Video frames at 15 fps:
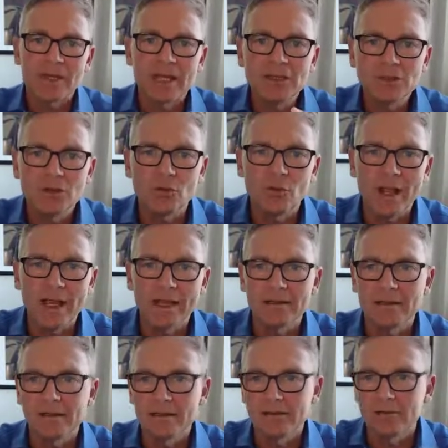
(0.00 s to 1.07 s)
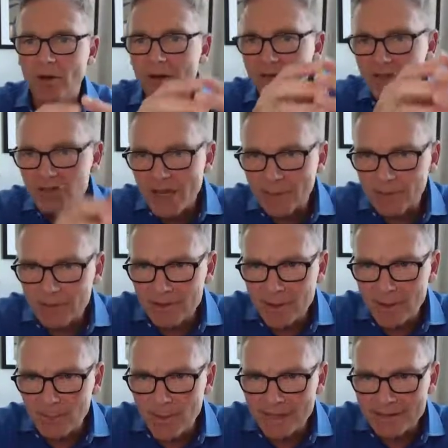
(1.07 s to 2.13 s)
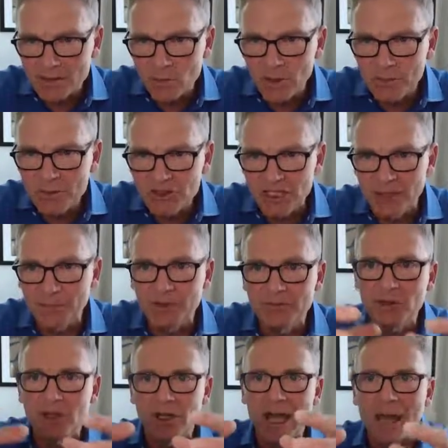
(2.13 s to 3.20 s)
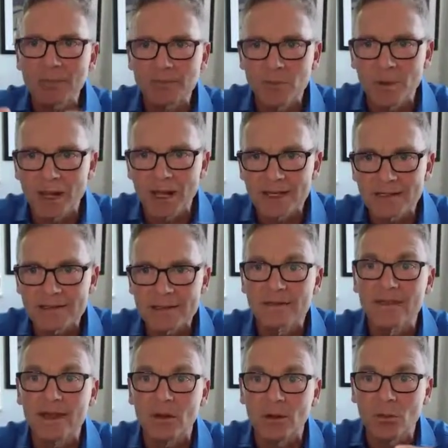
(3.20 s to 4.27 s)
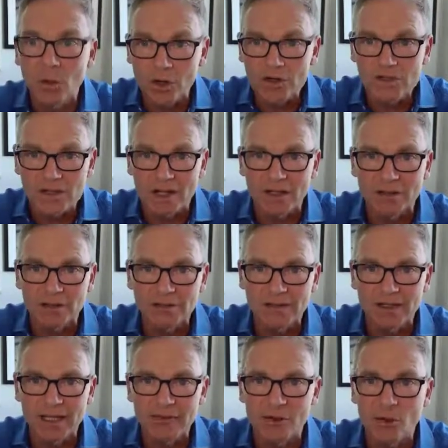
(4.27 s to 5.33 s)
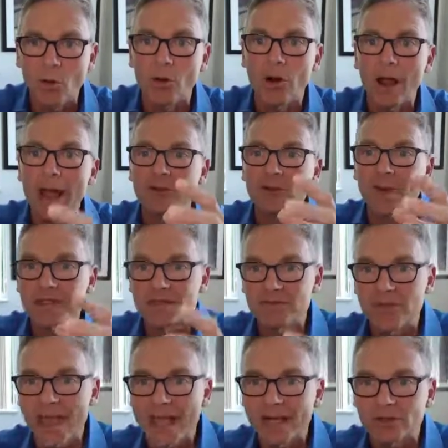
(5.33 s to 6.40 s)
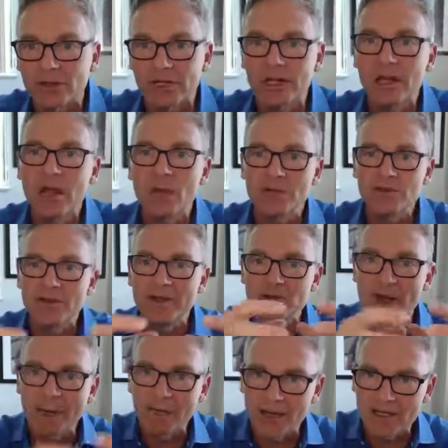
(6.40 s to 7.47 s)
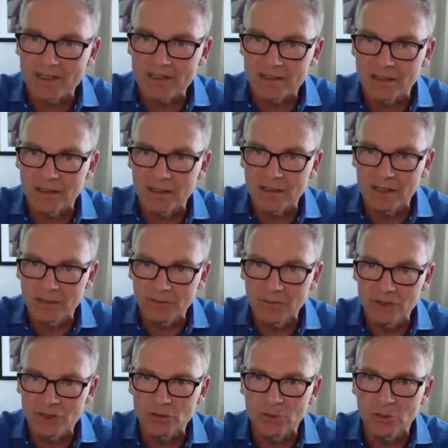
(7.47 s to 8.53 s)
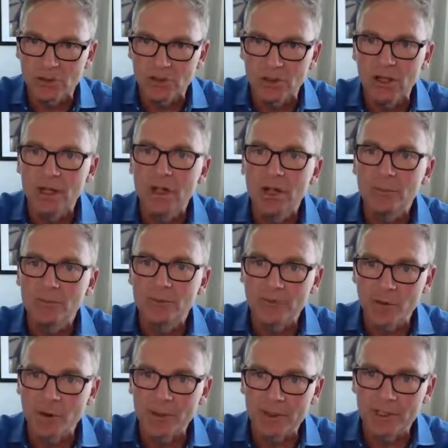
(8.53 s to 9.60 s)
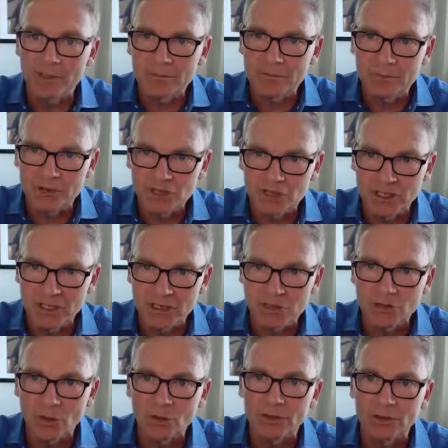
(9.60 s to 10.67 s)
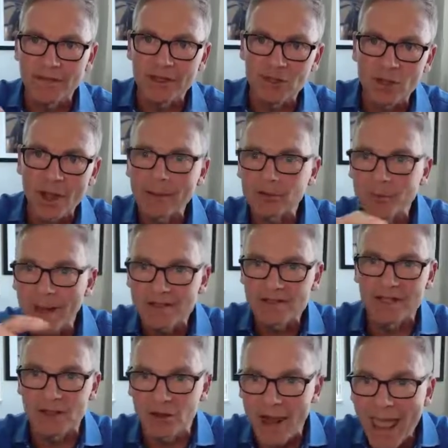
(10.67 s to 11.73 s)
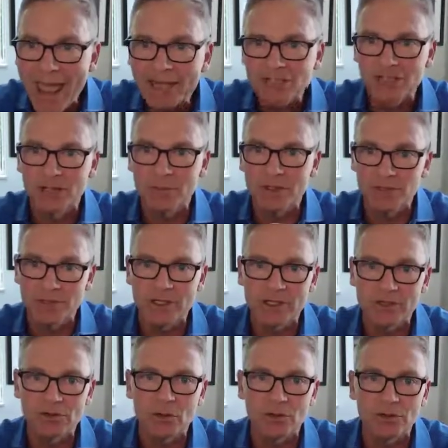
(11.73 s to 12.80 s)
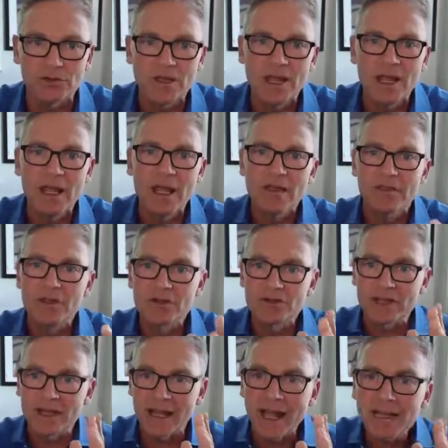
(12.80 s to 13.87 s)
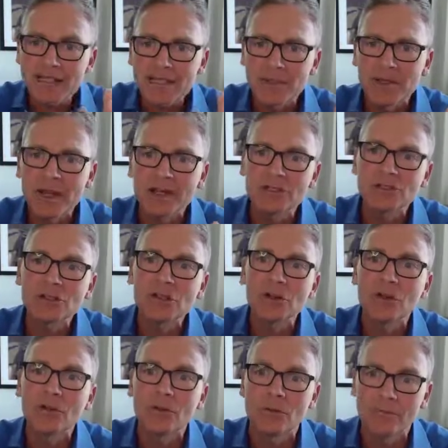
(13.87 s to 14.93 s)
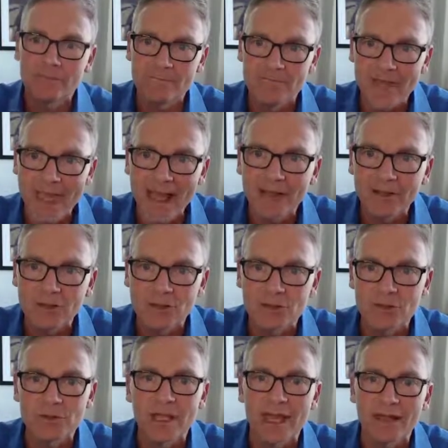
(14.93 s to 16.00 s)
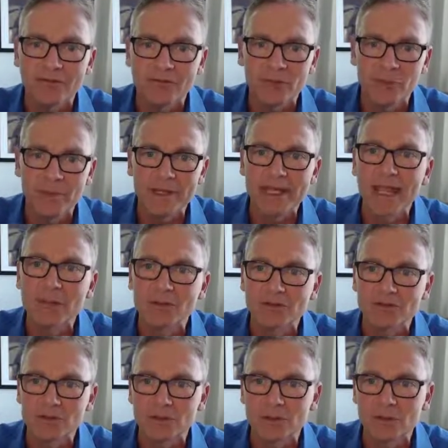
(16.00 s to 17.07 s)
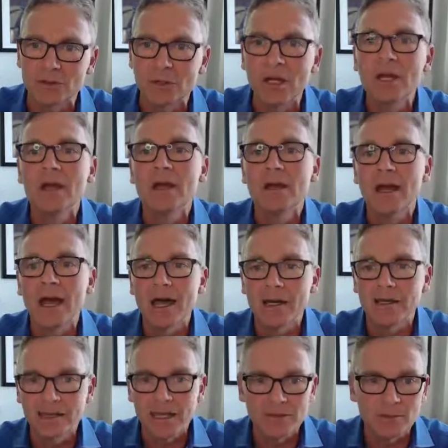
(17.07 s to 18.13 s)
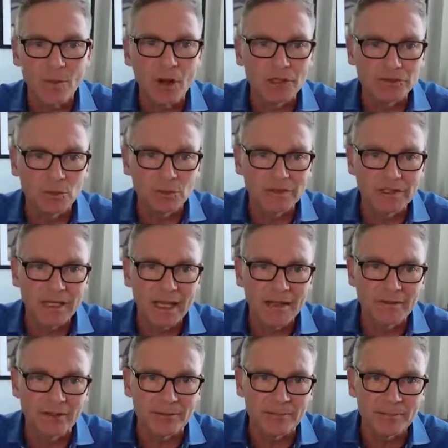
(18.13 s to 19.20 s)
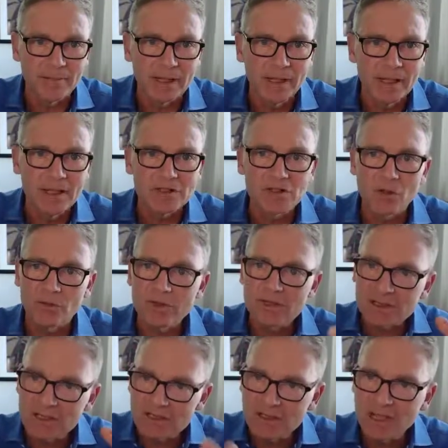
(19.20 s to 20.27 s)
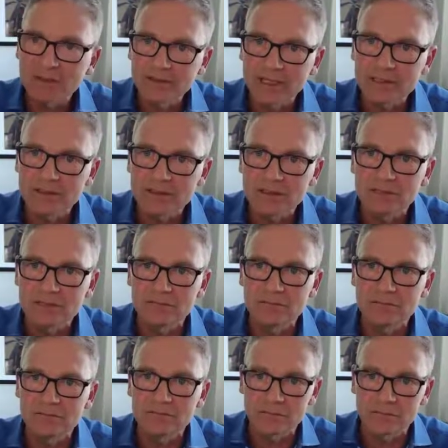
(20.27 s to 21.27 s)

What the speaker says: integrate, rather than just optimizing one machine, but if you could optimize the work cell together or optimize the factory, which means you optimize the individual performing machine controller, and then you optimize the interaction between controllers, there's an exponential value you get from being able to get them all to work together. So this consolidation